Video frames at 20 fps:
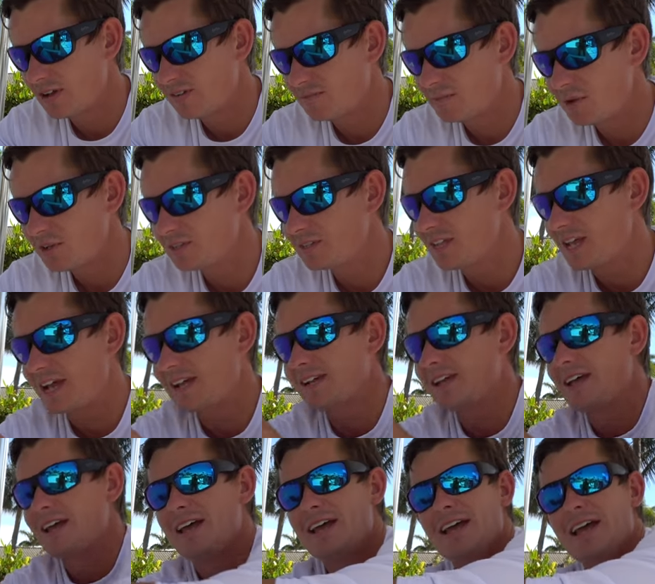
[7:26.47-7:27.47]
off Mustad,
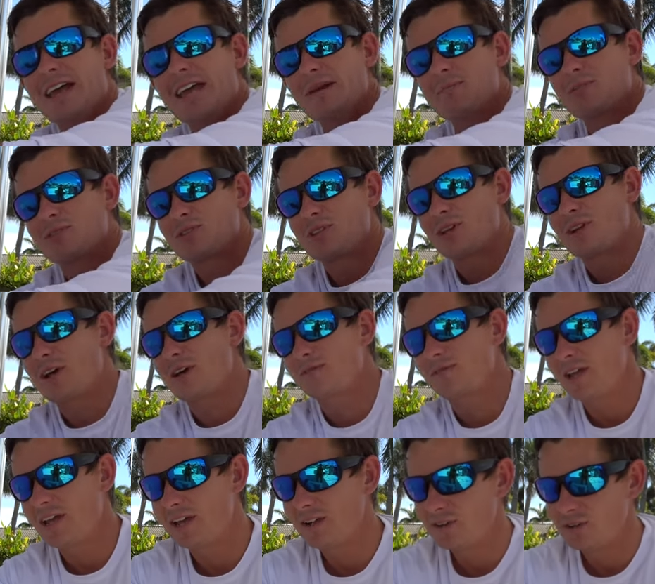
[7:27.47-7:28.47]
8% off
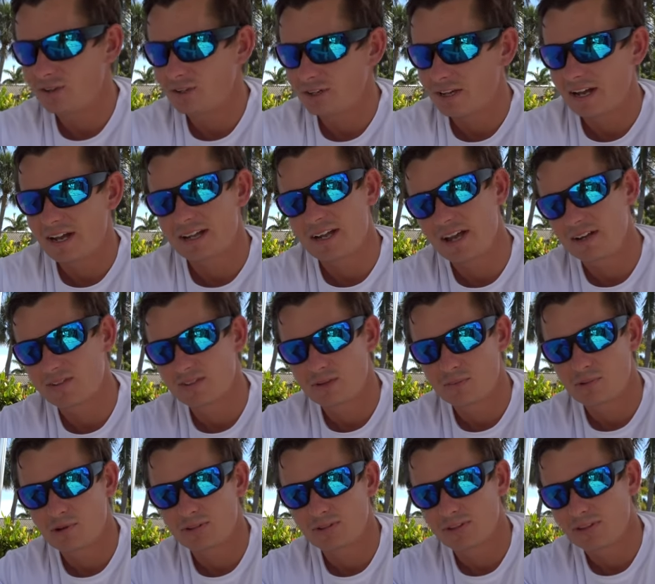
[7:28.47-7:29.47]
Angle. You gotta
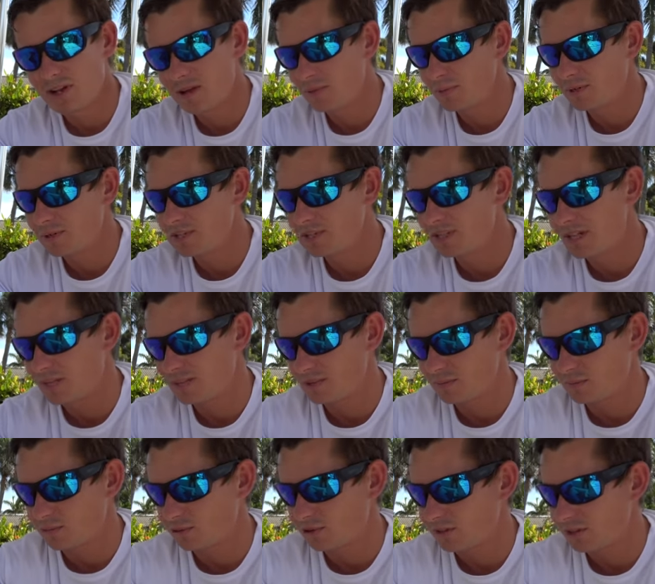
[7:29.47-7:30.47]
support the companies that
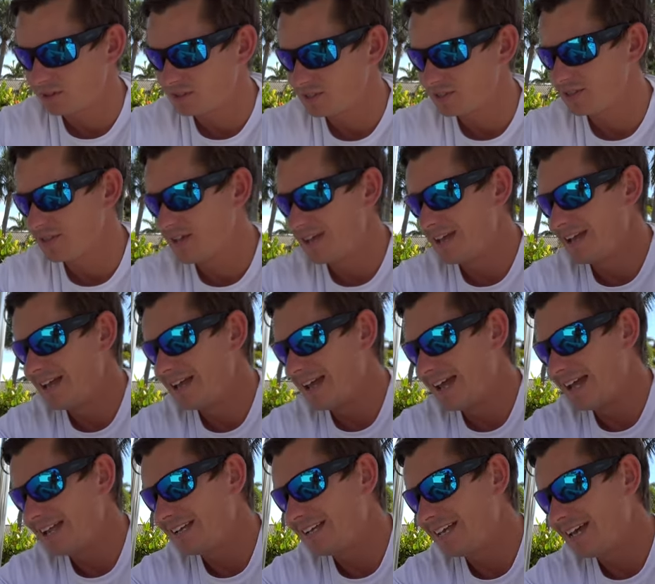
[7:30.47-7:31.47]
support us.
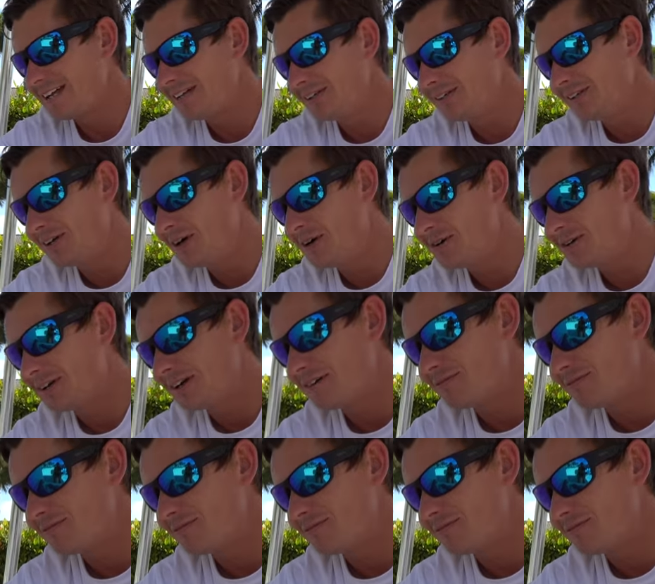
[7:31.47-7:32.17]
And get a load